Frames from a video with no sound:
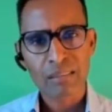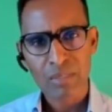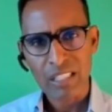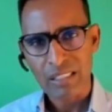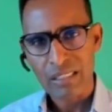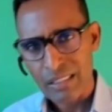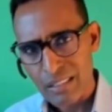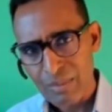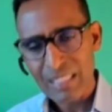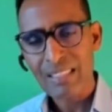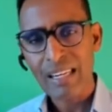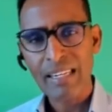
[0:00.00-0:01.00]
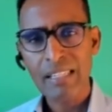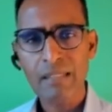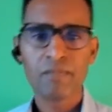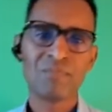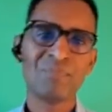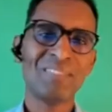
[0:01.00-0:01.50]
kin min qanni
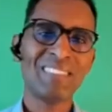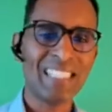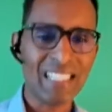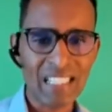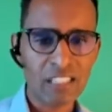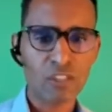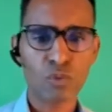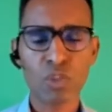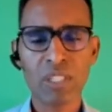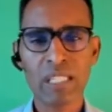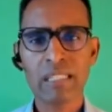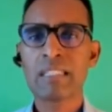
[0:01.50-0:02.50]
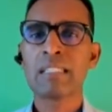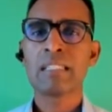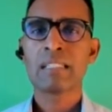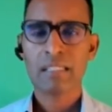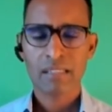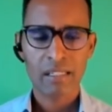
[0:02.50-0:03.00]
tkhayid nadarit kit gutat
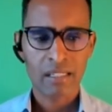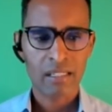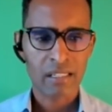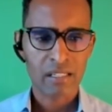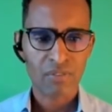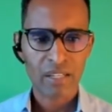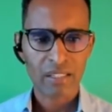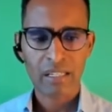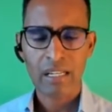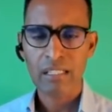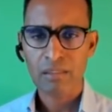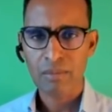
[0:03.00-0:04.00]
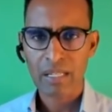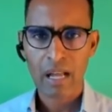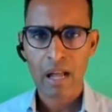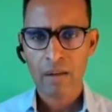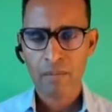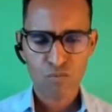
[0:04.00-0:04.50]
anqfat ka
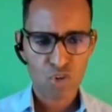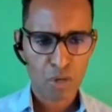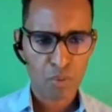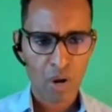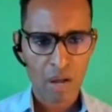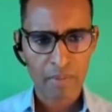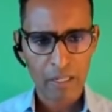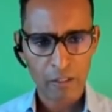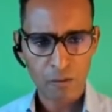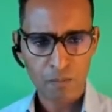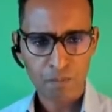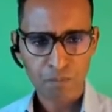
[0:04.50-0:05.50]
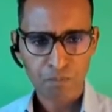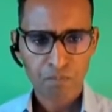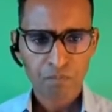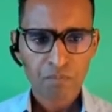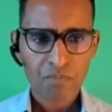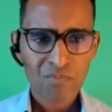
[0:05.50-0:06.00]
gatmaka yigabru kha malati.
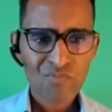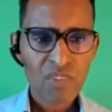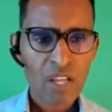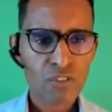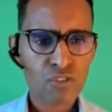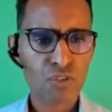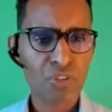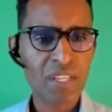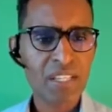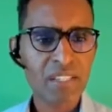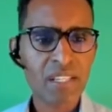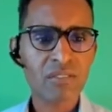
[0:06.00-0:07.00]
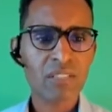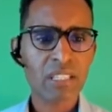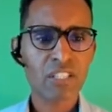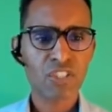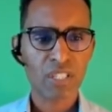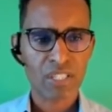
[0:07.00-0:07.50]
So this
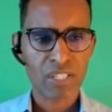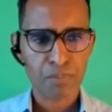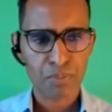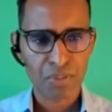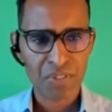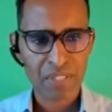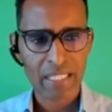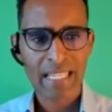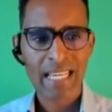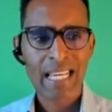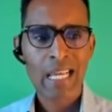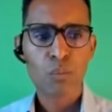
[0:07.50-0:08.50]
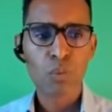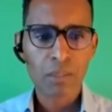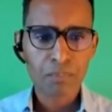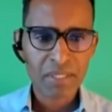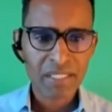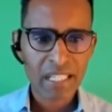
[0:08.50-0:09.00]
secretly jealous person
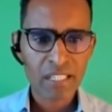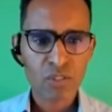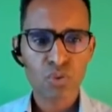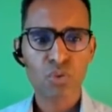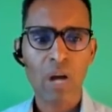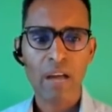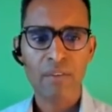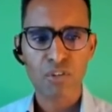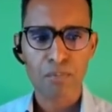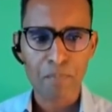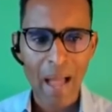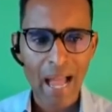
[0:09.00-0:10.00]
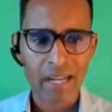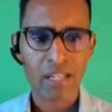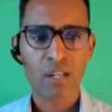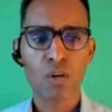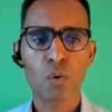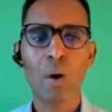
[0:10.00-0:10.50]
will pretend to have your
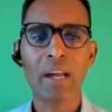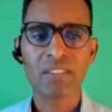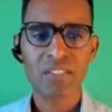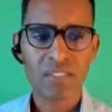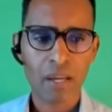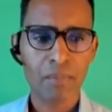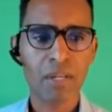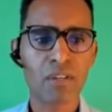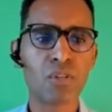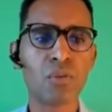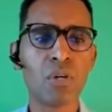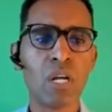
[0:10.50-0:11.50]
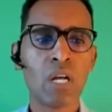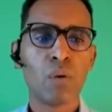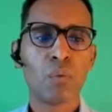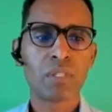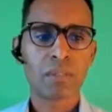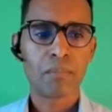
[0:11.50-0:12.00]
back while stabbing you
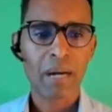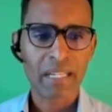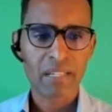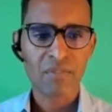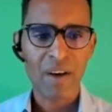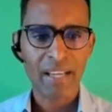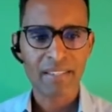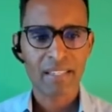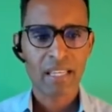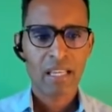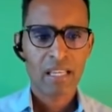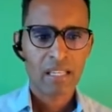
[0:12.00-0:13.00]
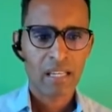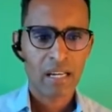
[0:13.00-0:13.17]
with bad advice.